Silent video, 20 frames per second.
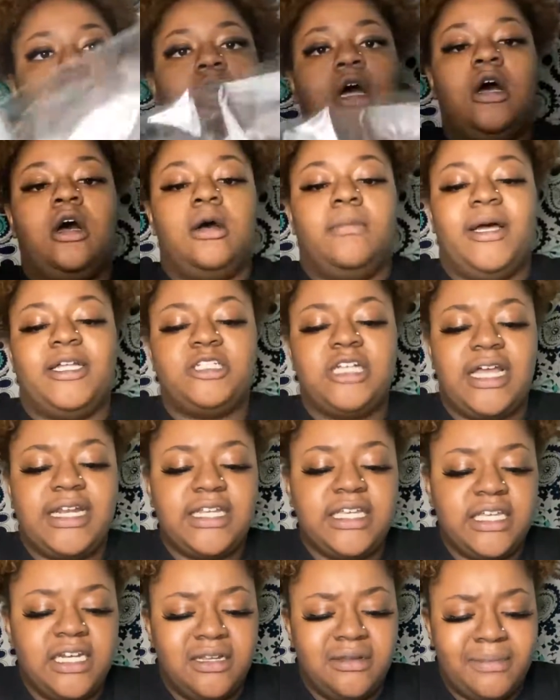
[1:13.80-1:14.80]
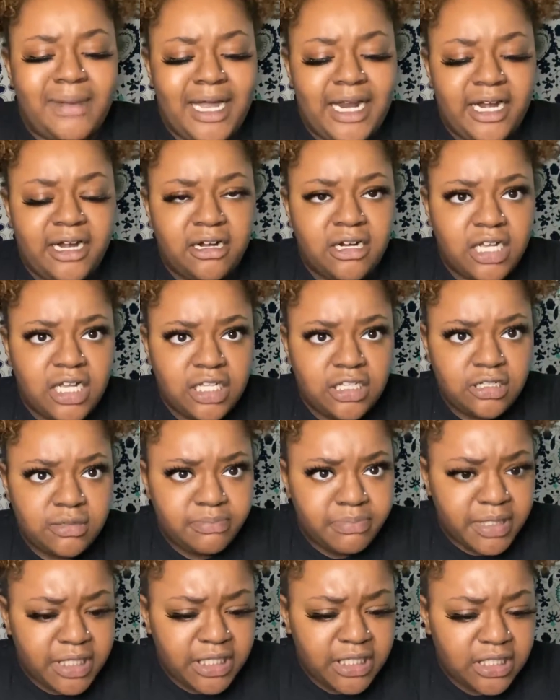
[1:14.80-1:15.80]
I tried to get it in my hair color,
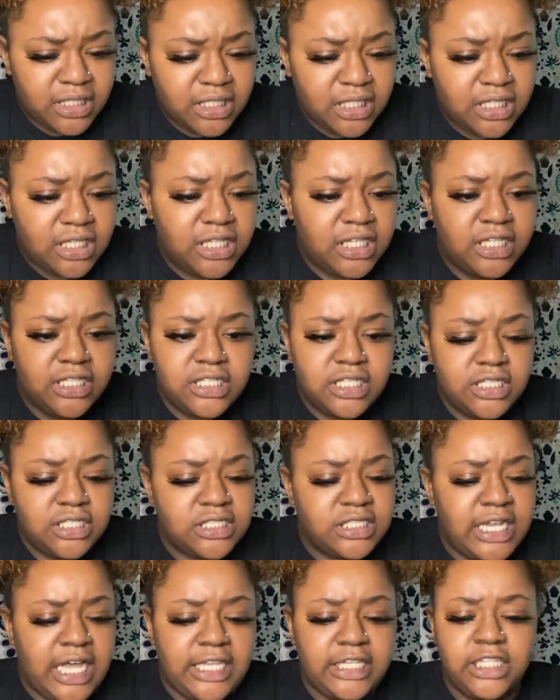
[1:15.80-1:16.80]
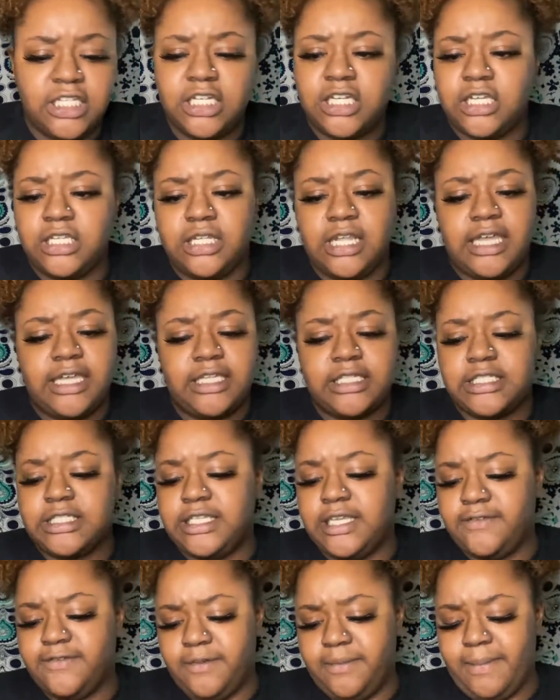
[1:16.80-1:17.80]
but it's not looking like it's
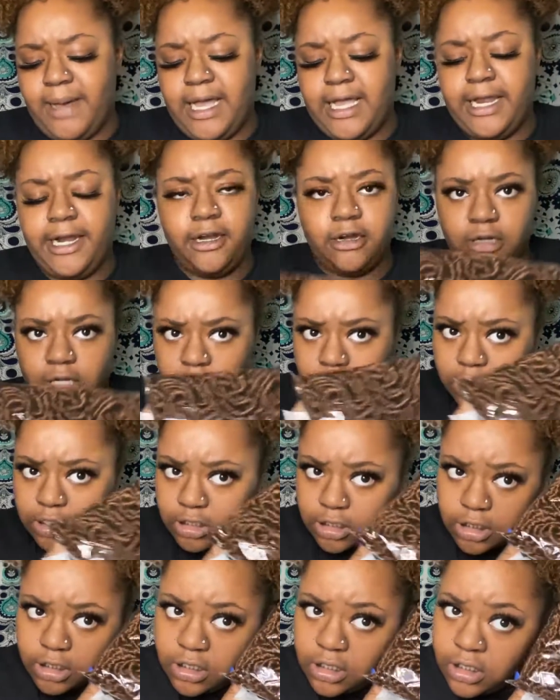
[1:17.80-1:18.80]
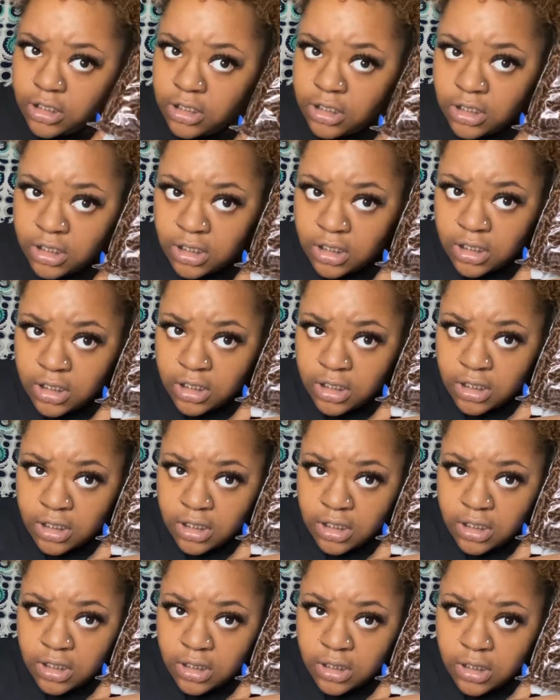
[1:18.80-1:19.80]
giving my hair color.
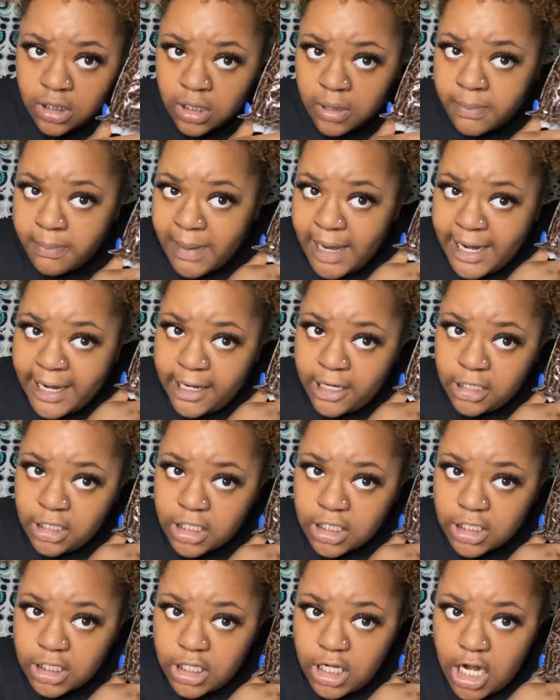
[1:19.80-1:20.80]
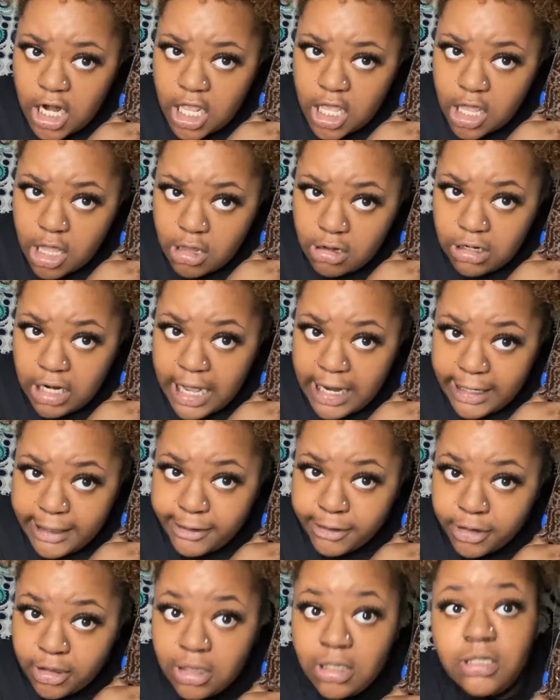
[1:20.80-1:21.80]
My hair look a little
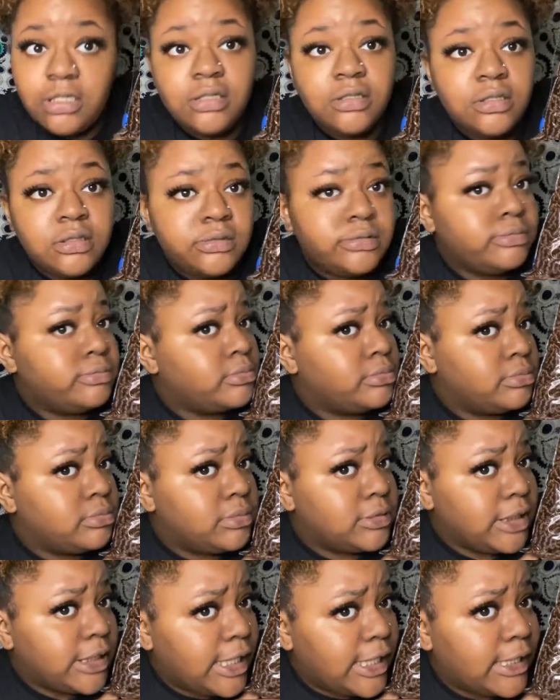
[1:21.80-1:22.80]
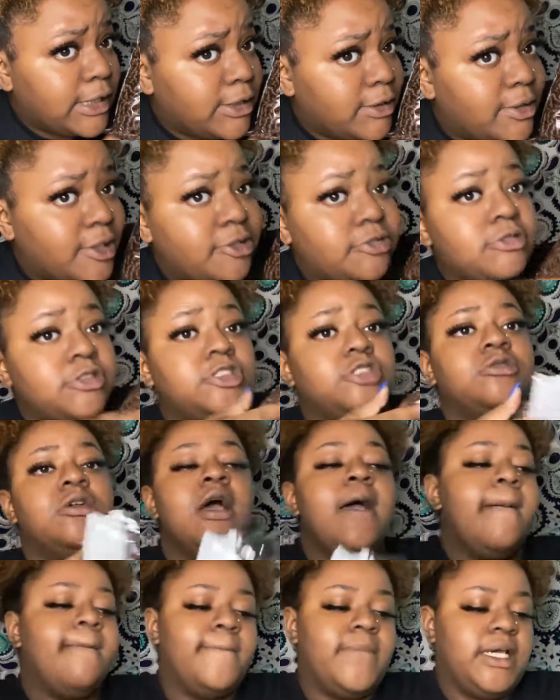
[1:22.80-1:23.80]
lighter. Not gonna hold you.
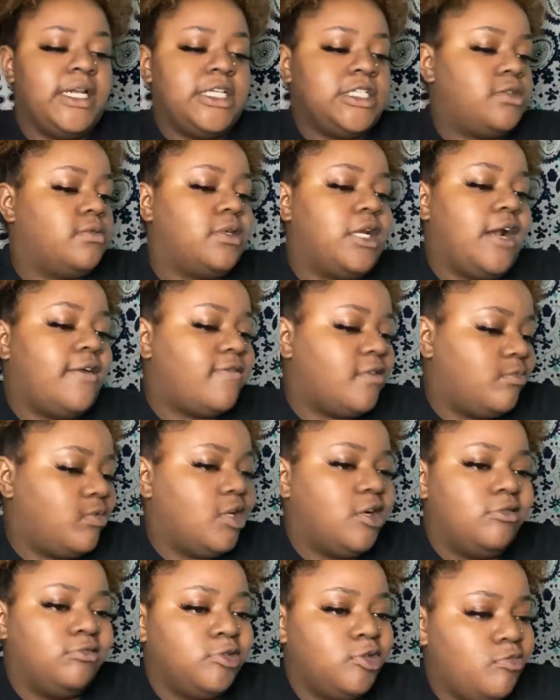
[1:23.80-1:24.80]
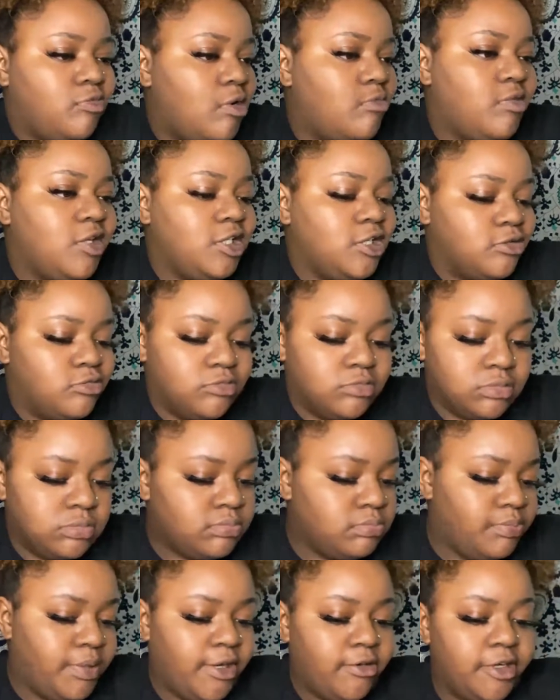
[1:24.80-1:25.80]
But it's whatever. We gonna do what we do.
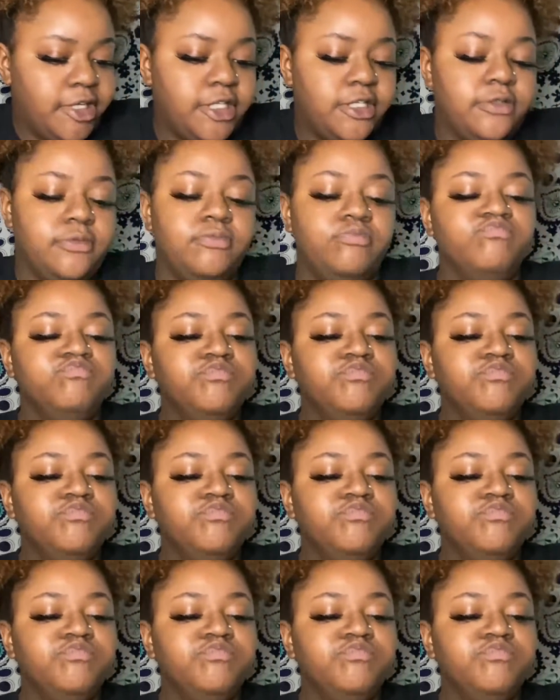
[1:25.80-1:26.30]
Period.